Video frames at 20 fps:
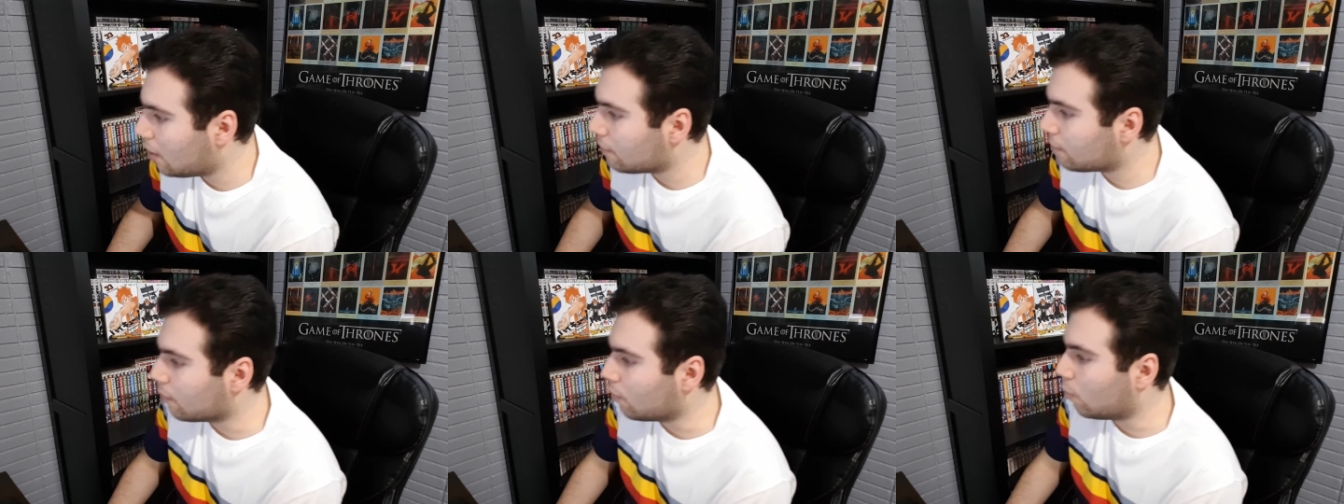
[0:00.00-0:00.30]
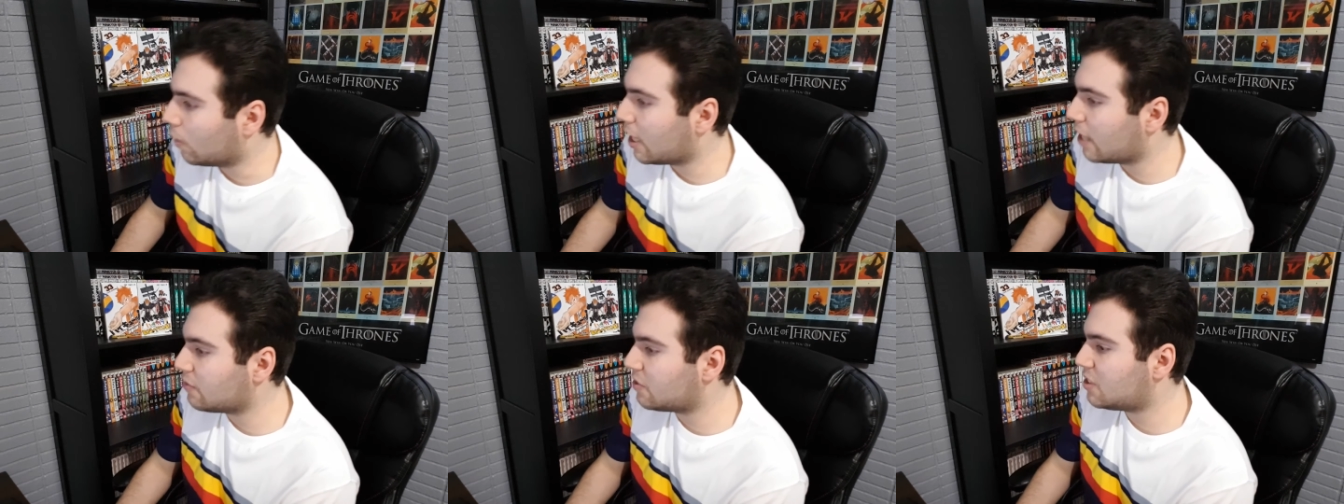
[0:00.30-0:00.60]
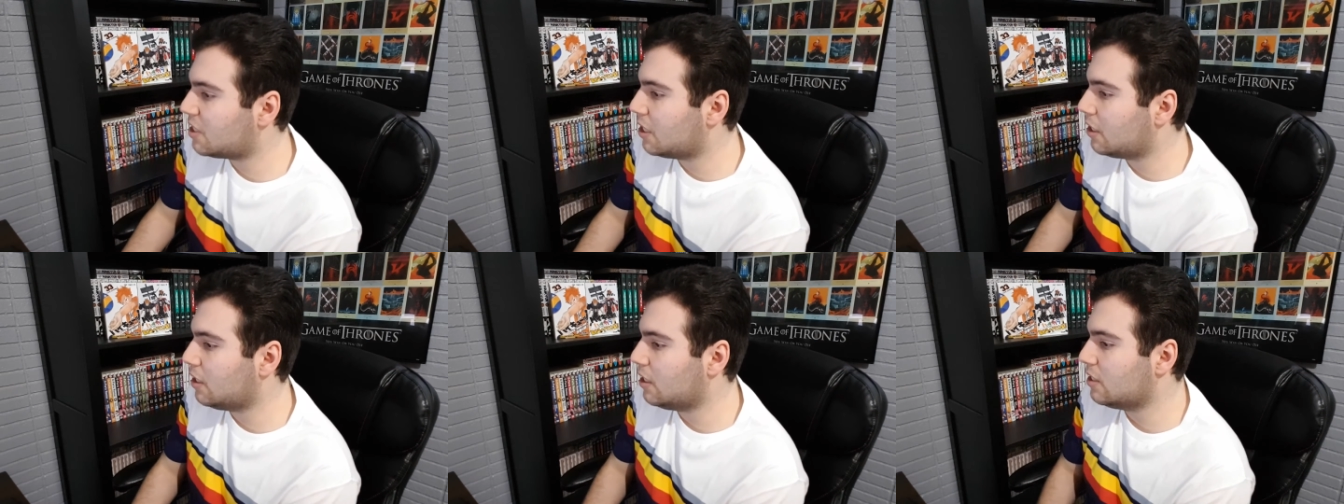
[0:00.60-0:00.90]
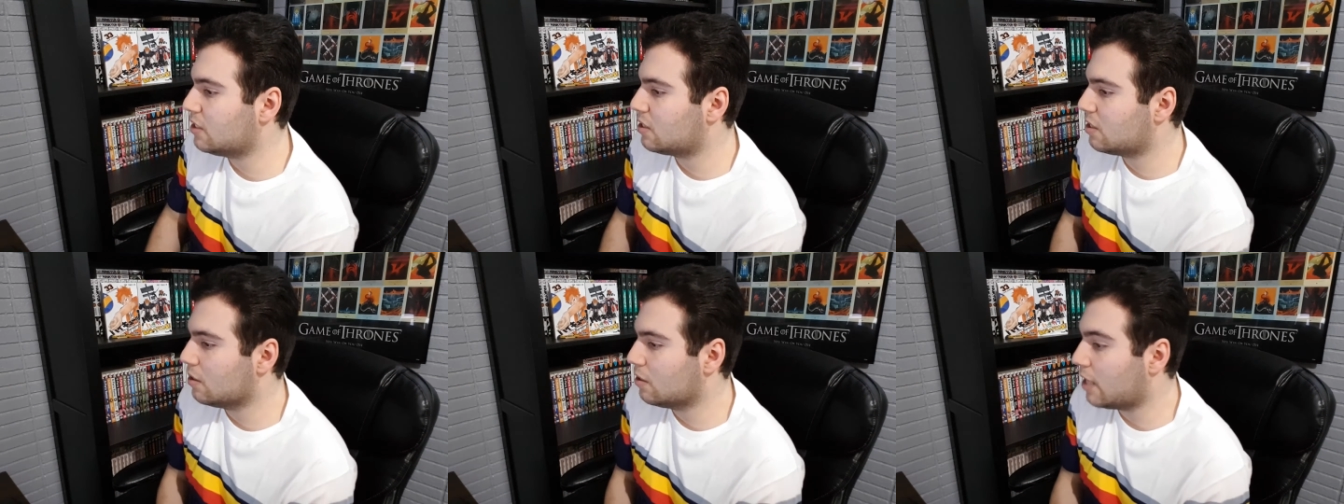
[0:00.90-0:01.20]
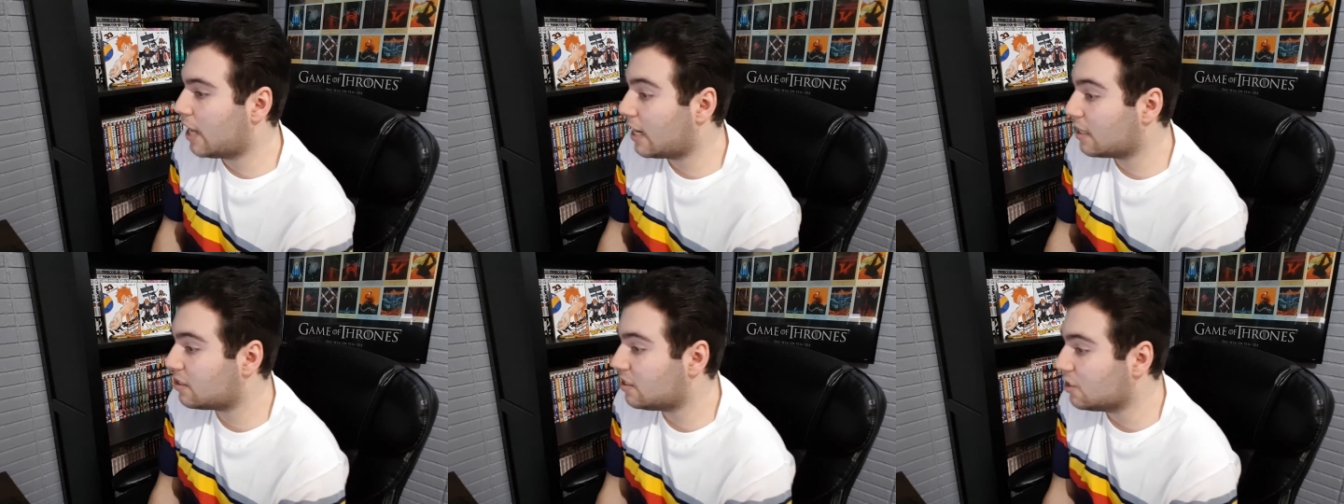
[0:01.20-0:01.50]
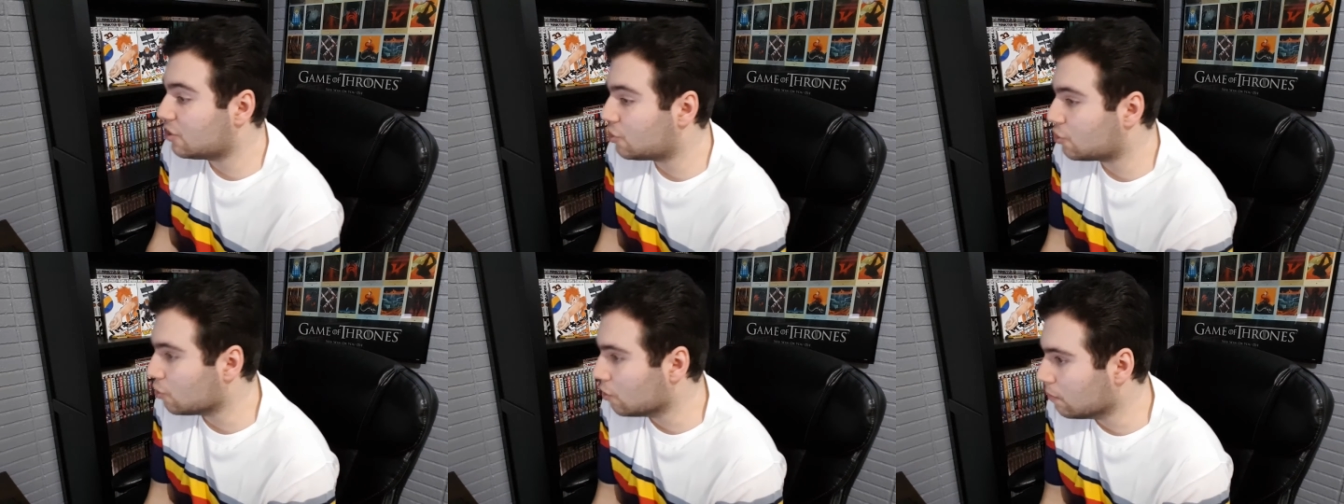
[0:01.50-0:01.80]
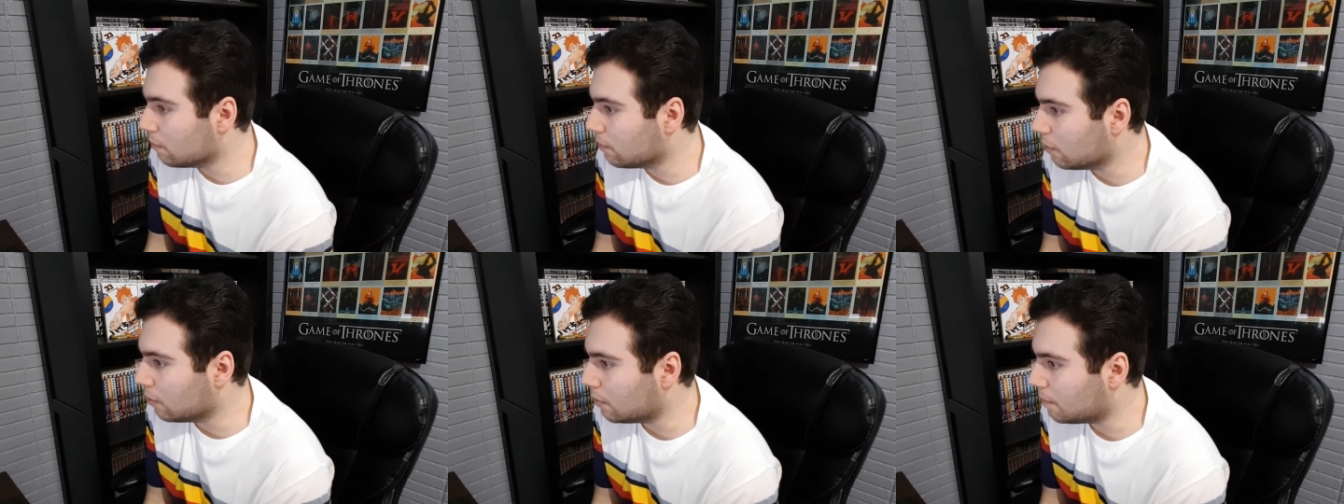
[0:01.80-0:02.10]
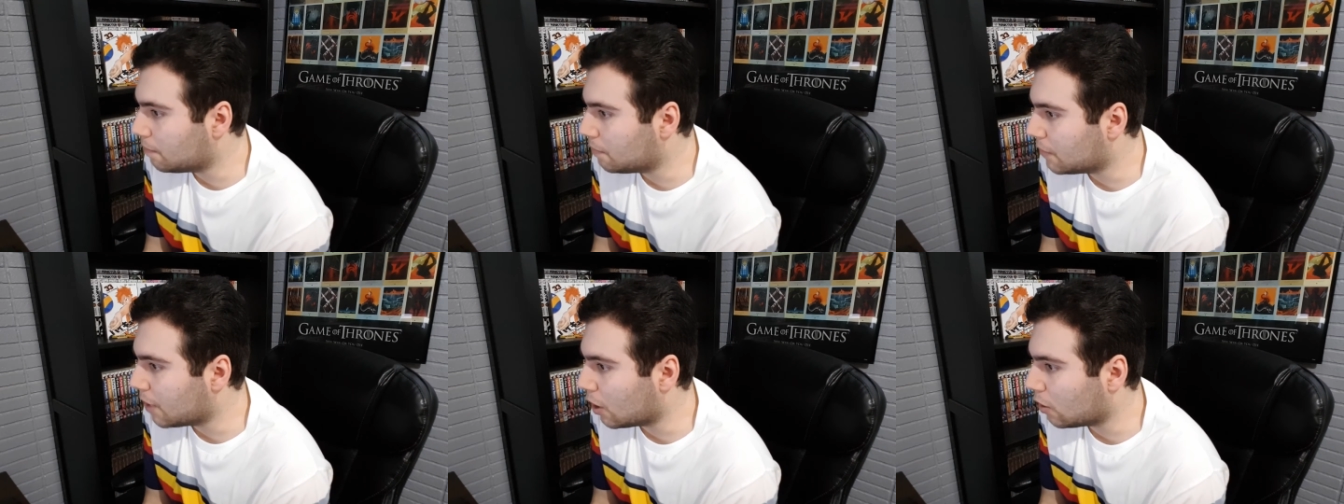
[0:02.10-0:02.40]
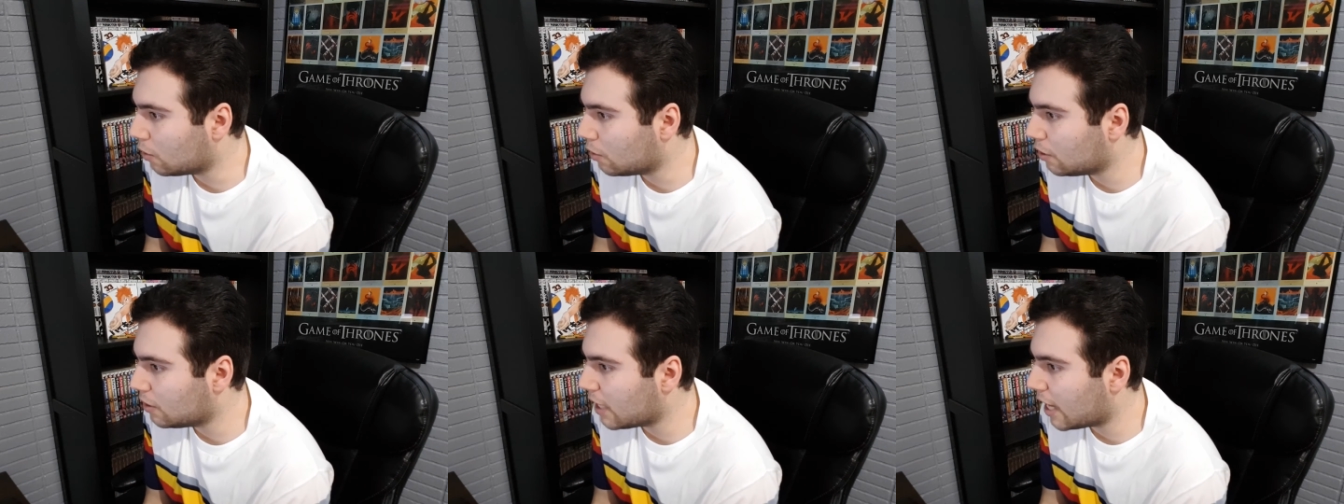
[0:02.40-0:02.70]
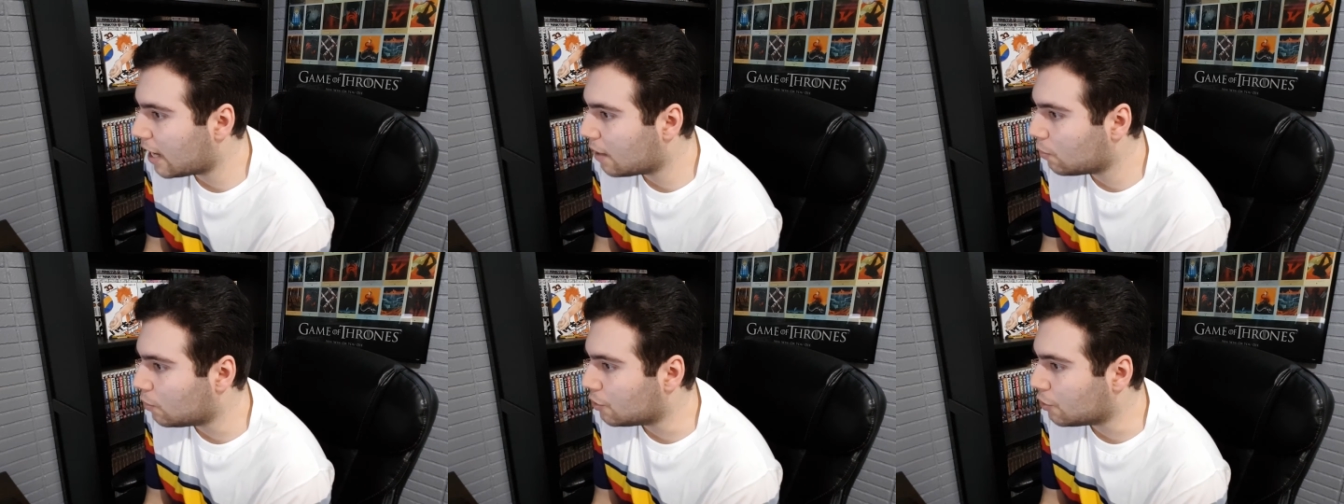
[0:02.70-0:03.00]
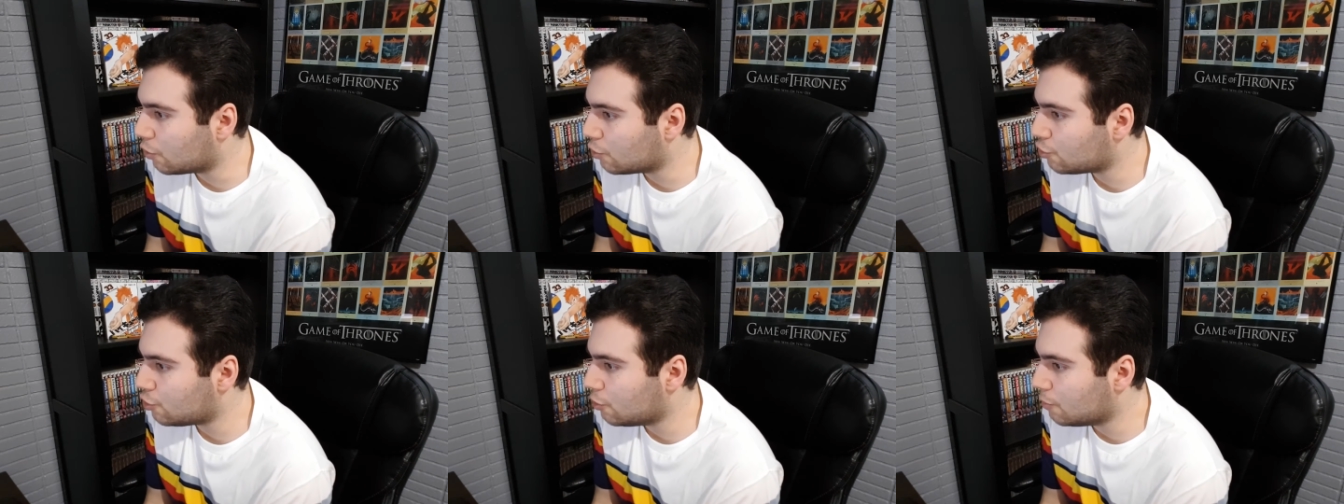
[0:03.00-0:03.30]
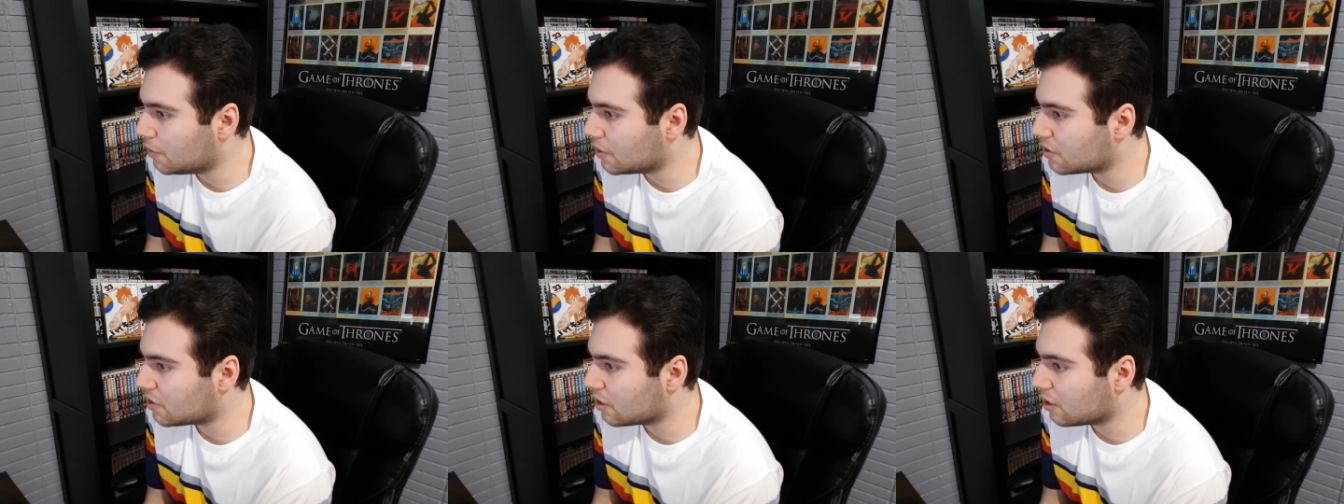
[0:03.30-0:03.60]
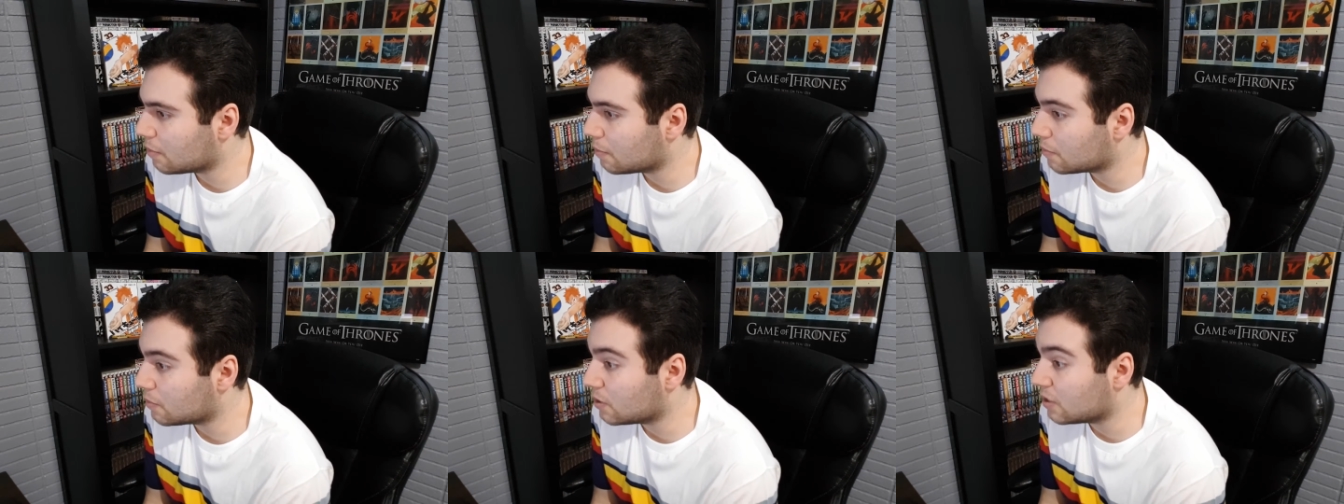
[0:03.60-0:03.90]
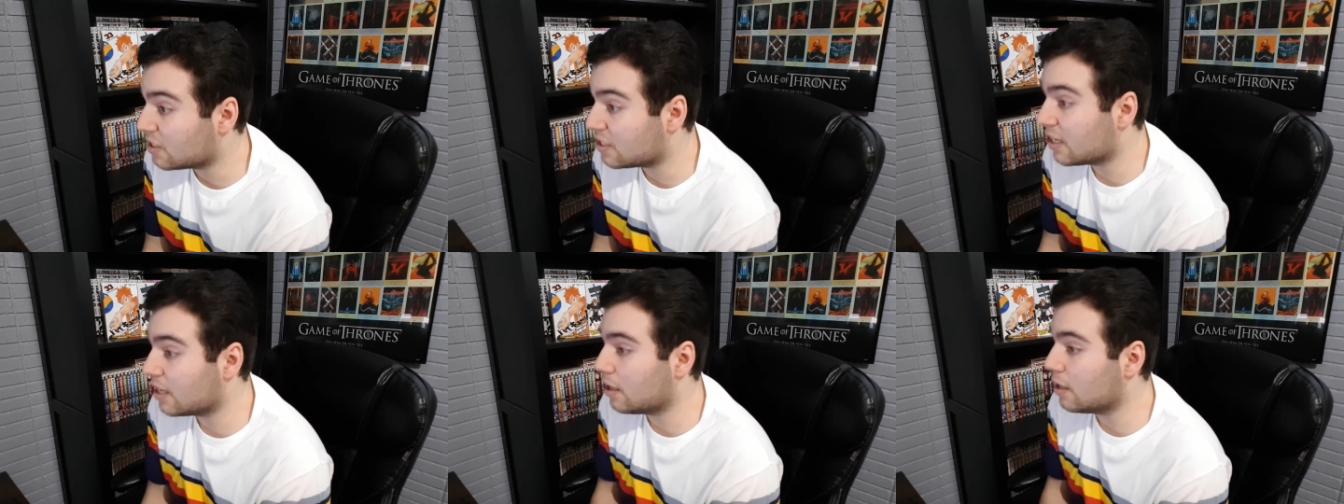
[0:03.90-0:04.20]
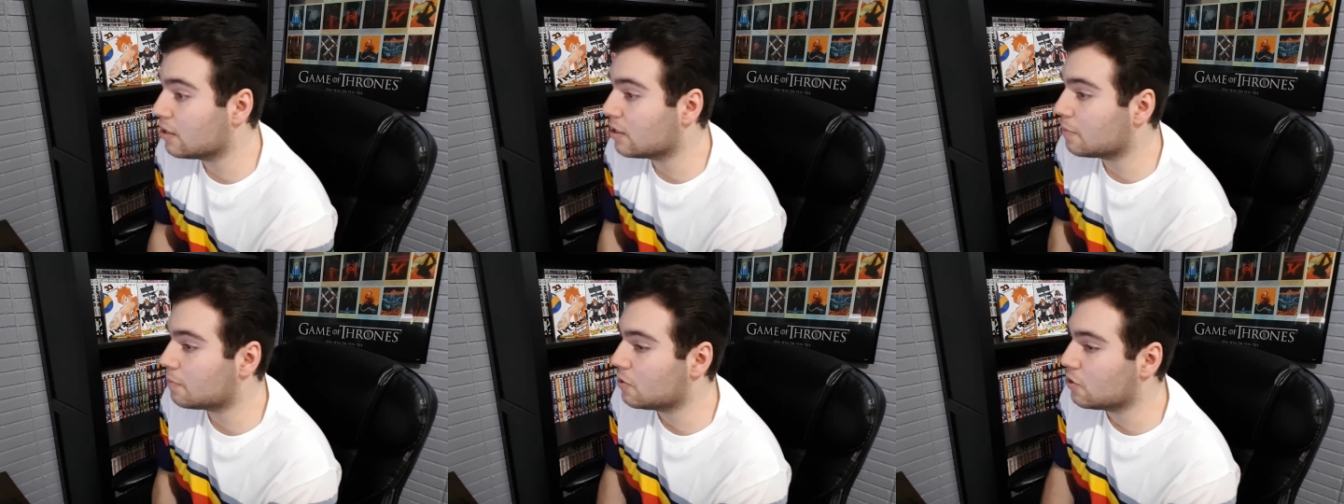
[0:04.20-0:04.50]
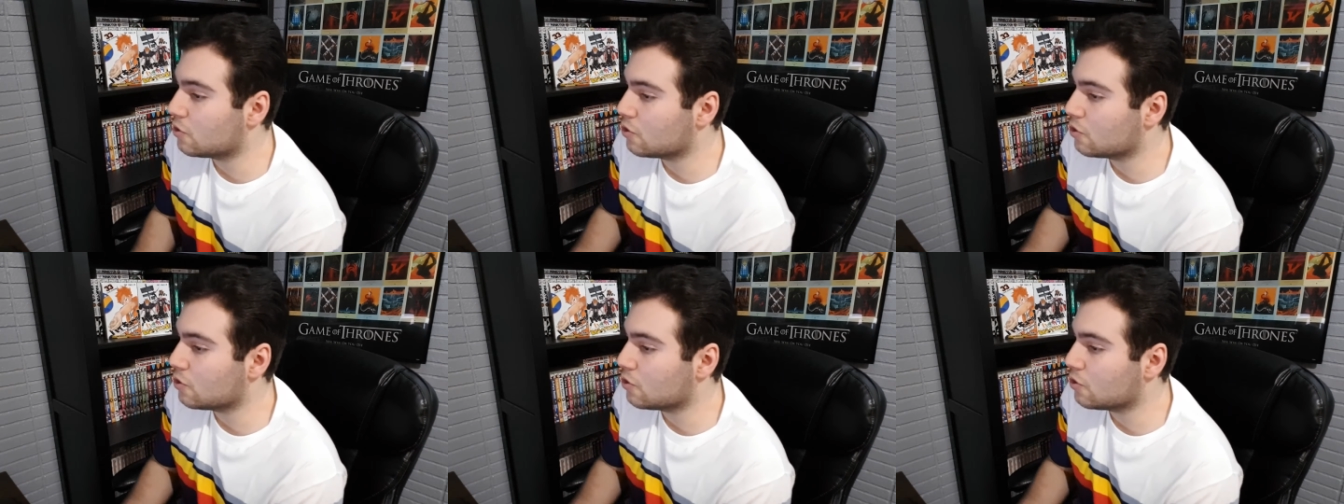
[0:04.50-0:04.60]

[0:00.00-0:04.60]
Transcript: From what I've seen, he's the nastiest server. Not only that, when Hoshiumi is up, is up to